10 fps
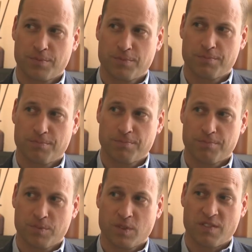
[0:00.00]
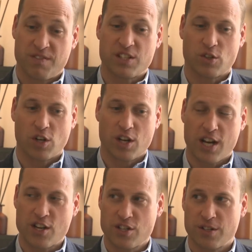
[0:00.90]
um, space. Physical so,
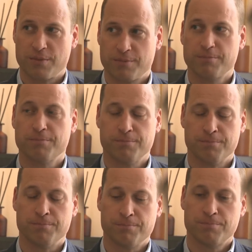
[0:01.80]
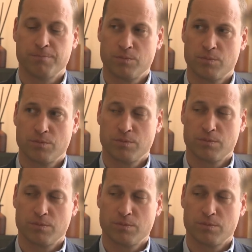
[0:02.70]
location. Yeah, and it's. This